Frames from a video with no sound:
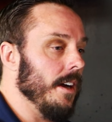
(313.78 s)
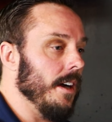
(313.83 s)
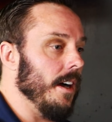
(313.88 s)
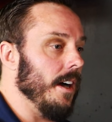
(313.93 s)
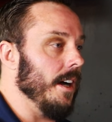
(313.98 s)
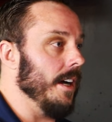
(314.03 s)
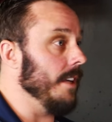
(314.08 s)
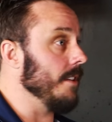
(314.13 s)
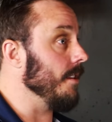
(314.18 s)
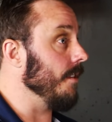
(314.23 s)

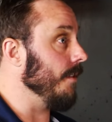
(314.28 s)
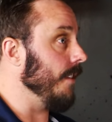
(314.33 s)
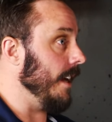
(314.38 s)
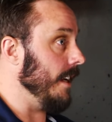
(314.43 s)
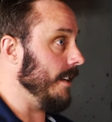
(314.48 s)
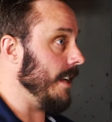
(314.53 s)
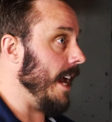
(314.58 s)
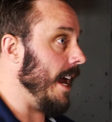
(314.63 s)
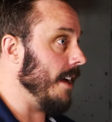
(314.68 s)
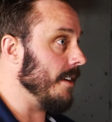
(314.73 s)
Uh, it's a
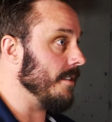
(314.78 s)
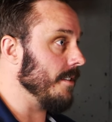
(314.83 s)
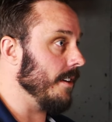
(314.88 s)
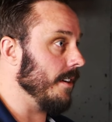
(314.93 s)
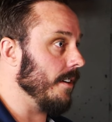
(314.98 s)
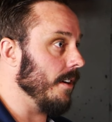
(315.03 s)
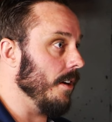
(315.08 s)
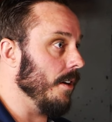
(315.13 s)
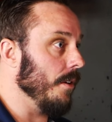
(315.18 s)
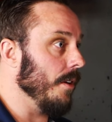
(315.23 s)

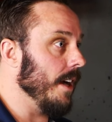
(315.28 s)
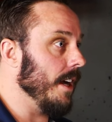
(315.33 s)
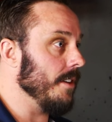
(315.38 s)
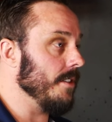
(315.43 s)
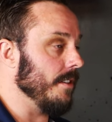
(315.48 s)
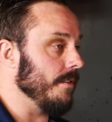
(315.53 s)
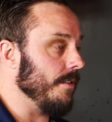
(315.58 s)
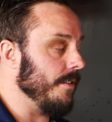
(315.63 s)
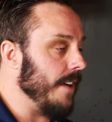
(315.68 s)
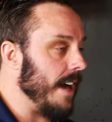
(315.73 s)
fantastic
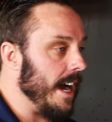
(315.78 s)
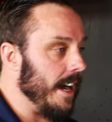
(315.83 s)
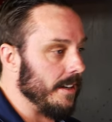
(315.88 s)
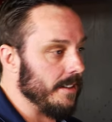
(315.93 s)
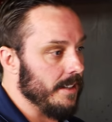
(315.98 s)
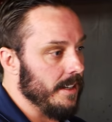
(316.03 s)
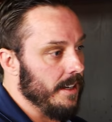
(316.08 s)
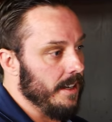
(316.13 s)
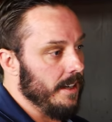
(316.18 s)
OS. In fact,